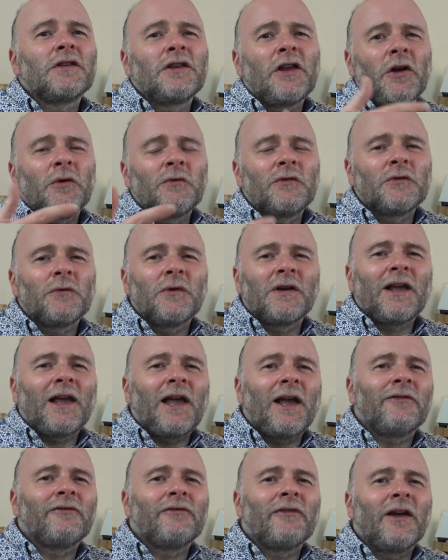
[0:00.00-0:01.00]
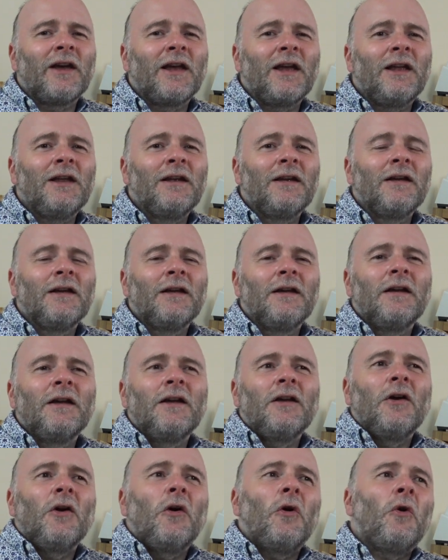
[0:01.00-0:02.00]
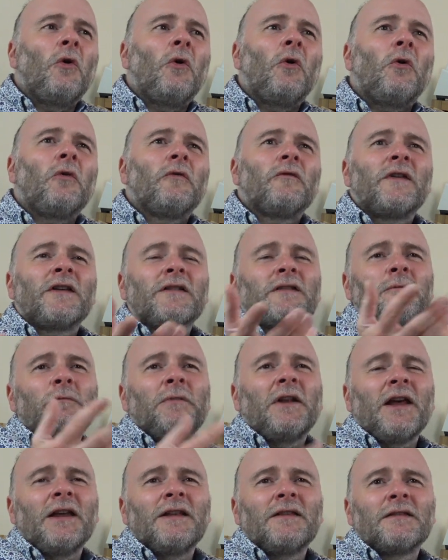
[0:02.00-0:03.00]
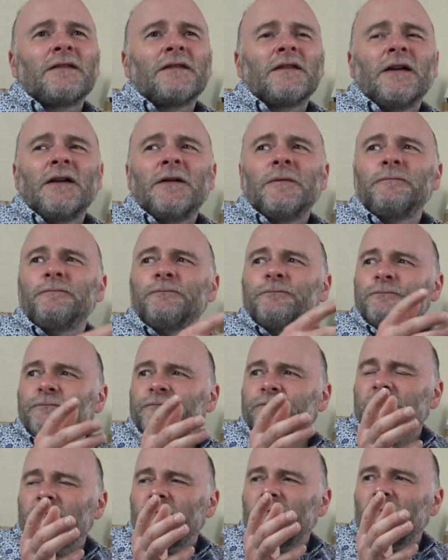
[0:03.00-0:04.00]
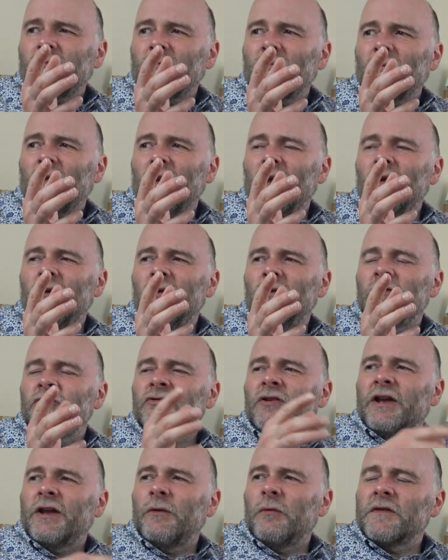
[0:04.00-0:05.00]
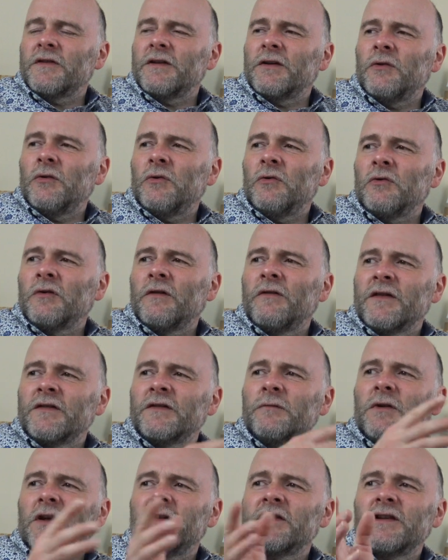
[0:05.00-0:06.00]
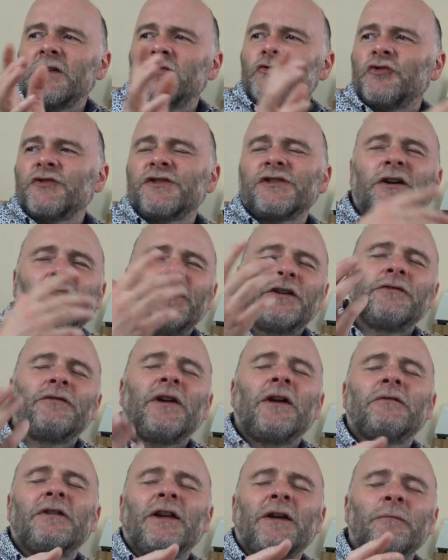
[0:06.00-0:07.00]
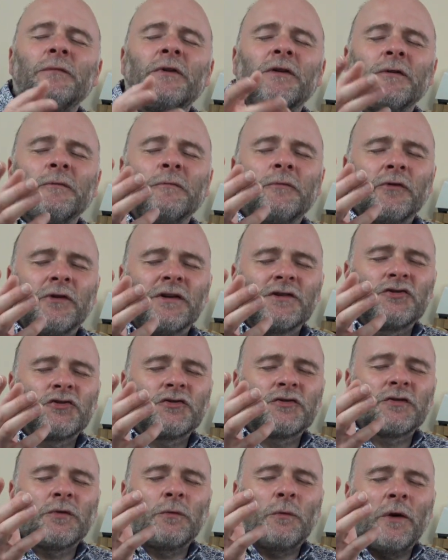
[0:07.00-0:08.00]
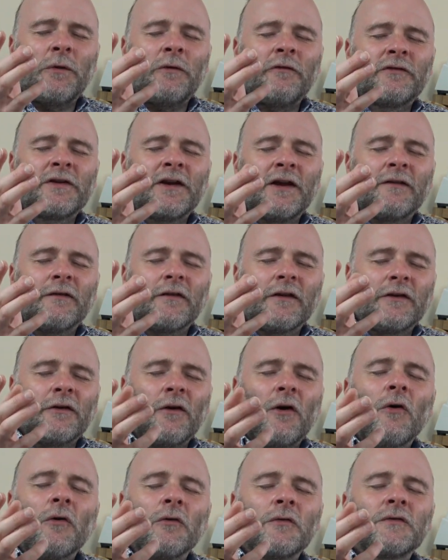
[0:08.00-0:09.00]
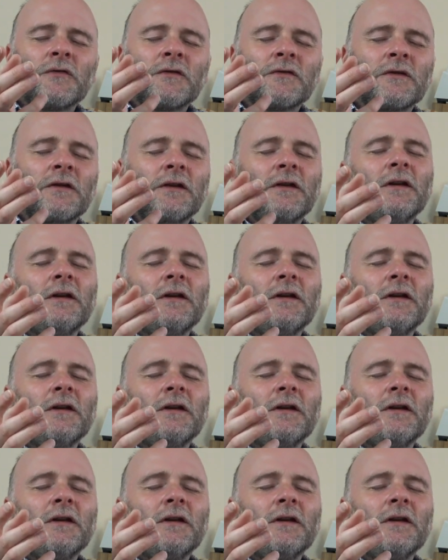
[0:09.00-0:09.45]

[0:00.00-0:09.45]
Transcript: go to a cafe, or there's a place, oh crikey, what's it called? There's a nice countryside around Hebden Bridge where we've taken the dogs.